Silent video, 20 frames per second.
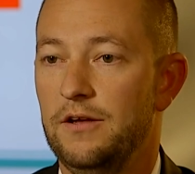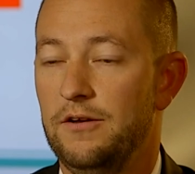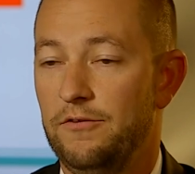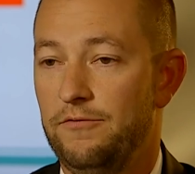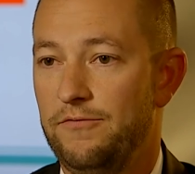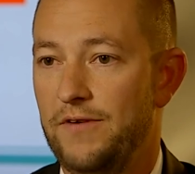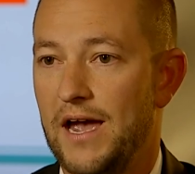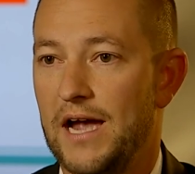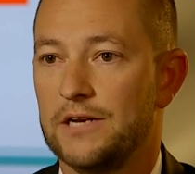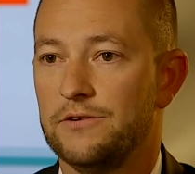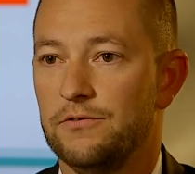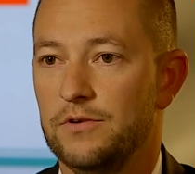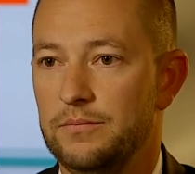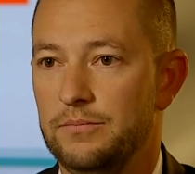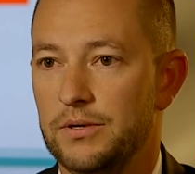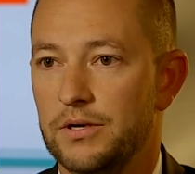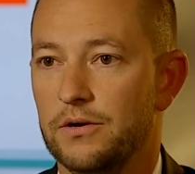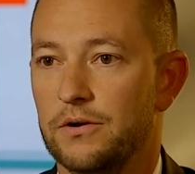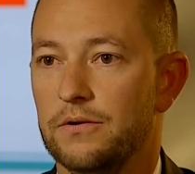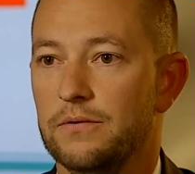
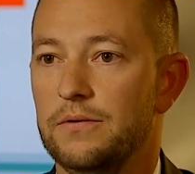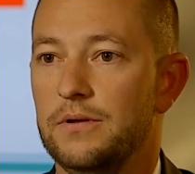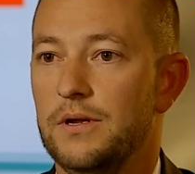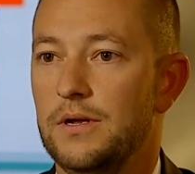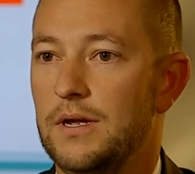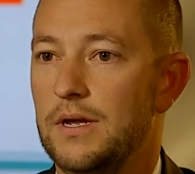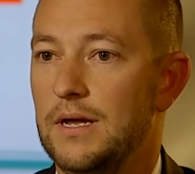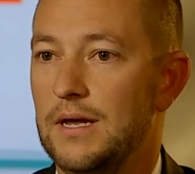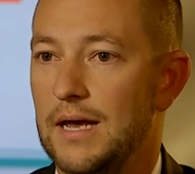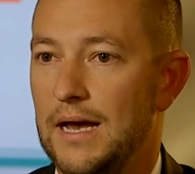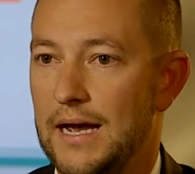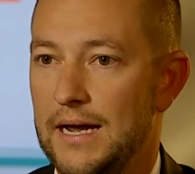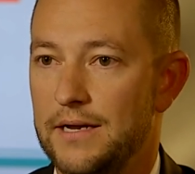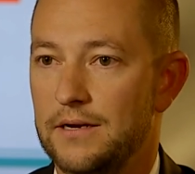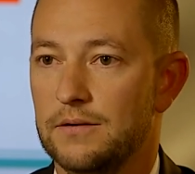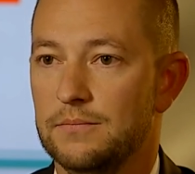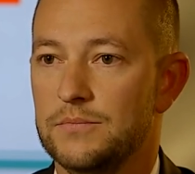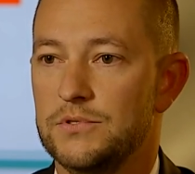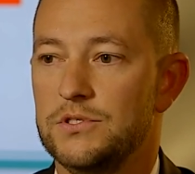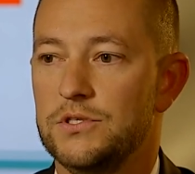factory-built items.